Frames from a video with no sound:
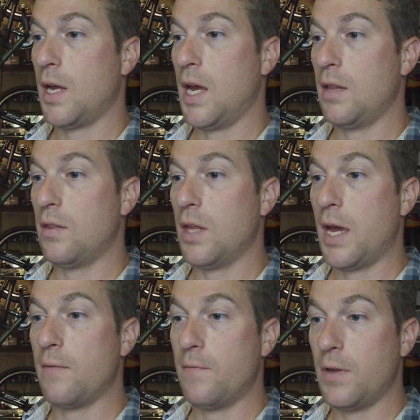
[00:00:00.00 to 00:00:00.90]
And
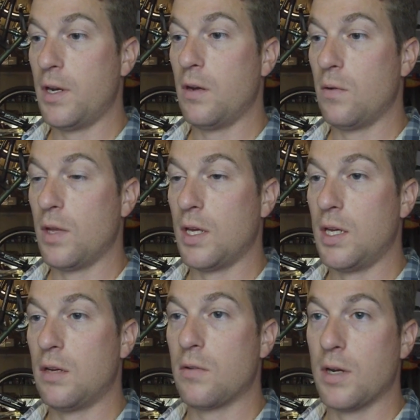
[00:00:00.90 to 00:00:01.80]
that video that he
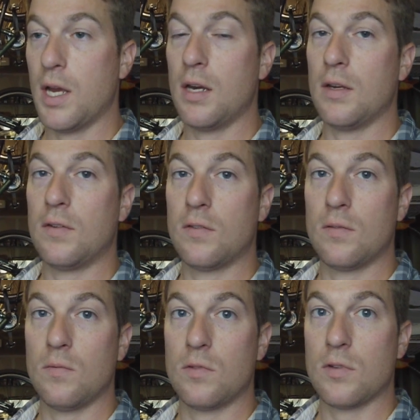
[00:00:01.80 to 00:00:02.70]
created
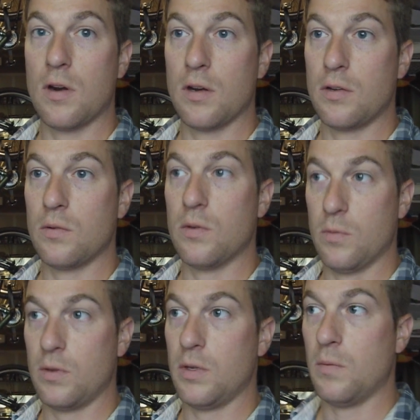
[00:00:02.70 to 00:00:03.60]
started doing
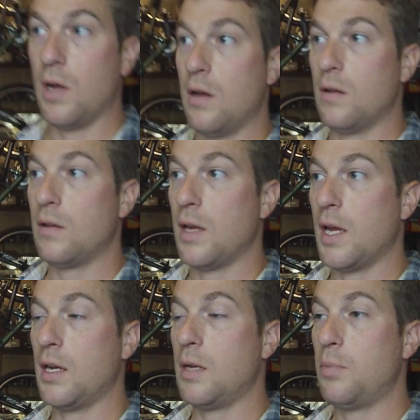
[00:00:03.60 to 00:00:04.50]
really well,
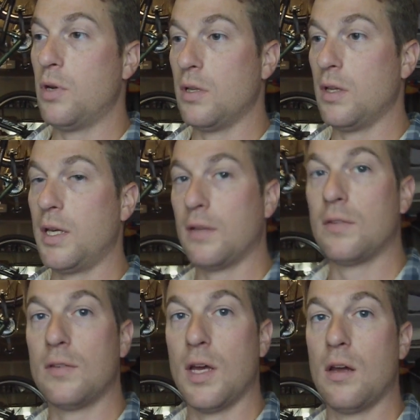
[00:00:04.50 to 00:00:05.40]
and he put
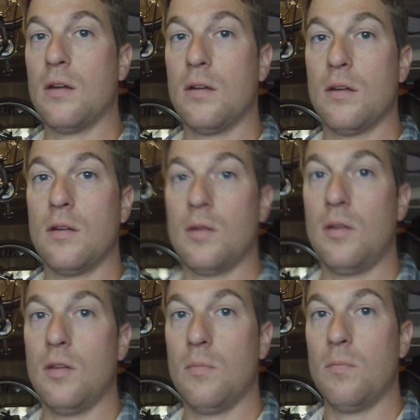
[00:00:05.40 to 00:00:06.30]
links down
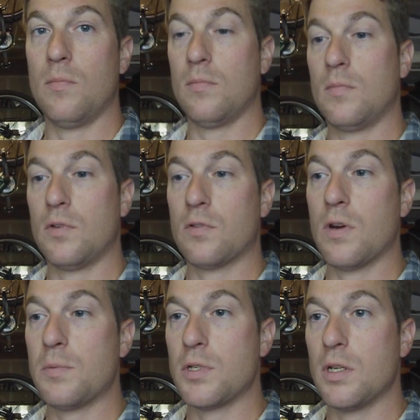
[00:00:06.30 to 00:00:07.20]
in the
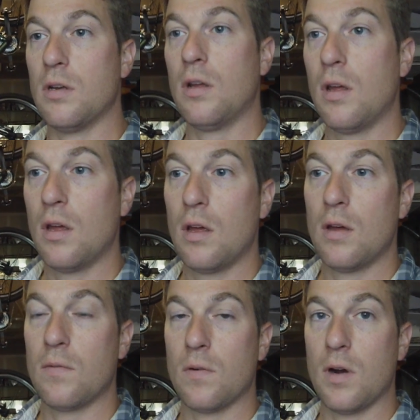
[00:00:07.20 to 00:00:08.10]
description
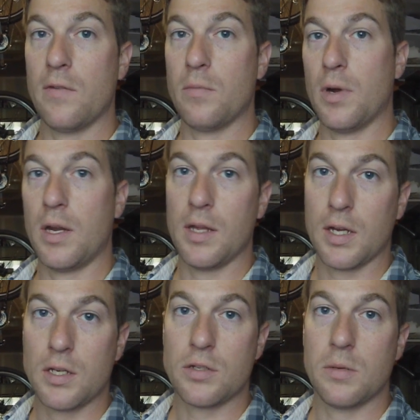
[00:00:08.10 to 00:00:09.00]
for everybody that
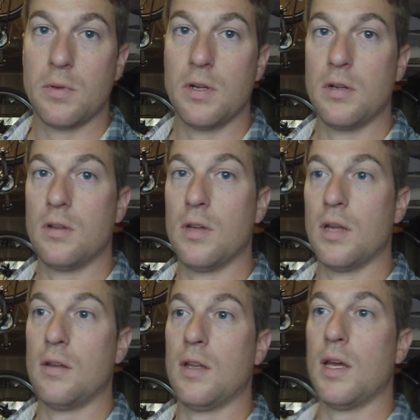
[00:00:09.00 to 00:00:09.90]
contributed
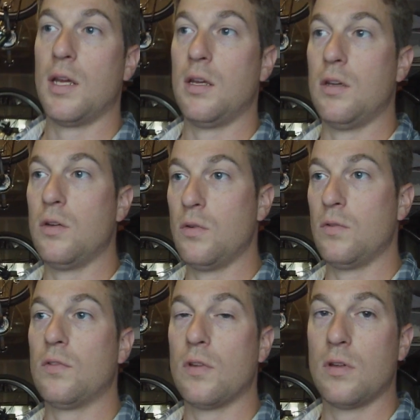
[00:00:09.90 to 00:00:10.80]
and that he
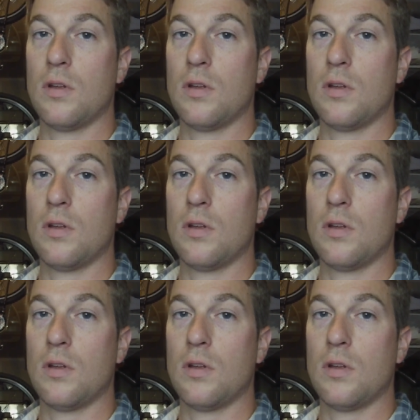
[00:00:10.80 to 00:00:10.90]
used